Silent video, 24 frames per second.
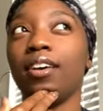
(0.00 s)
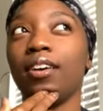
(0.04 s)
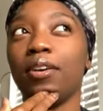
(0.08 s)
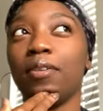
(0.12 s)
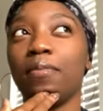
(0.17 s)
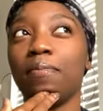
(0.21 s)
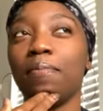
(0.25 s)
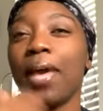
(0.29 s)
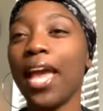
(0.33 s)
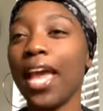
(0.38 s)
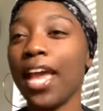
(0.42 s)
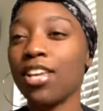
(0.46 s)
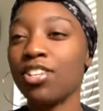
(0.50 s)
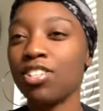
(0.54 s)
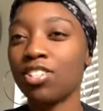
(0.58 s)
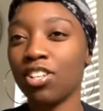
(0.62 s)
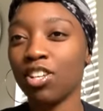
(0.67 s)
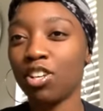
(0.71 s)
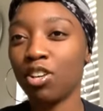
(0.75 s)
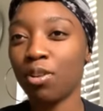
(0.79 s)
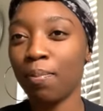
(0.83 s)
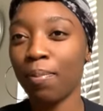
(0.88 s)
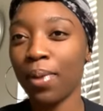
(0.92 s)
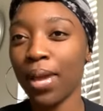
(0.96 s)

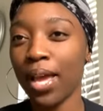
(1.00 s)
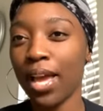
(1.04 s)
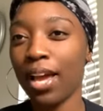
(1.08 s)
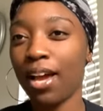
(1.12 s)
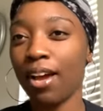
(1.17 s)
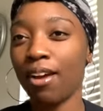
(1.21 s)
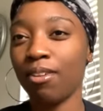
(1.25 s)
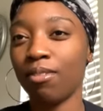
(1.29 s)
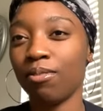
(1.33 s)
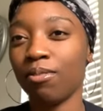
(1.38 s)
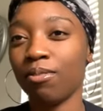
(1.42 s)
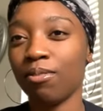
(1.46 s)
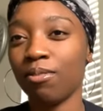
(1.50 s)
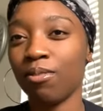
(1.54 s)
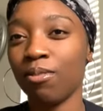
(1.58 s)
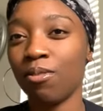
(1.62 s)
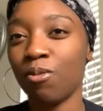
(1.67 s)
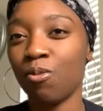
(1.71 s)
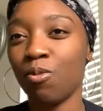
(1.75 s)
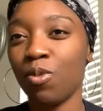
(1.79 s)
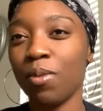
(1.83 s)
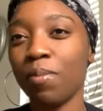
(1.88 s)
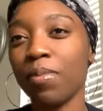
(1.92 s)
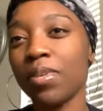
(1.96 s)
passionate about
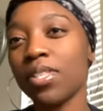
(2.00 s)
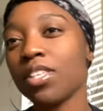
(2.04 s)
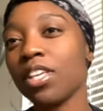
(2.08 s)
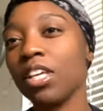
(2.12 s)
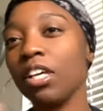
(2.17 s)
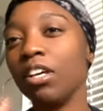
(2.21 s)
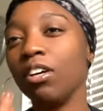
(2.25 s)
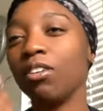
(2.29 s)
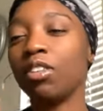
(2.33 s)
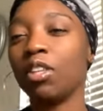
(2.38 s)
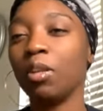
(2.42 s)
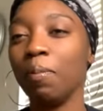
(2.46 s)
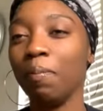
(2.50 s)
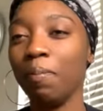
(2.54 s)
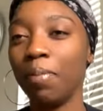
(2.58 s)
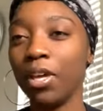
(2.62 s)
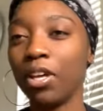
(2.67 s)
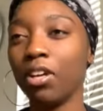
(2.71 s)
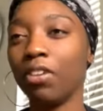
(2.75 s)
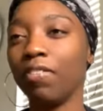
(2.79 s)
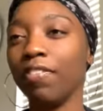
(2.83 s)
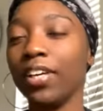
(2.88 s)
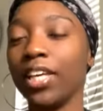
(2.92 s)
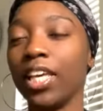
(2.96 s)
women's health and
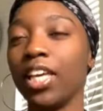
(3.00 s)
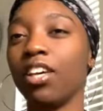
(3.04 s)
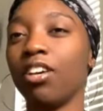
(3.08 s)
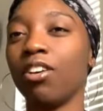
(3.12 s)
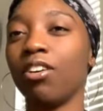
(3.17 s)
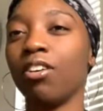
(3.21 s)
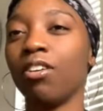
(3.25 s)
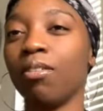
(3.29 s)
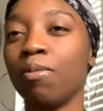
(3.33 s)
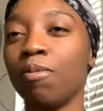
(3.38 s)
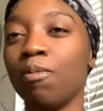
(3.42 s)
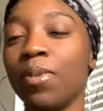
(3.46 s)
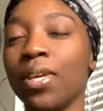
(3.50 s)
pelvic health?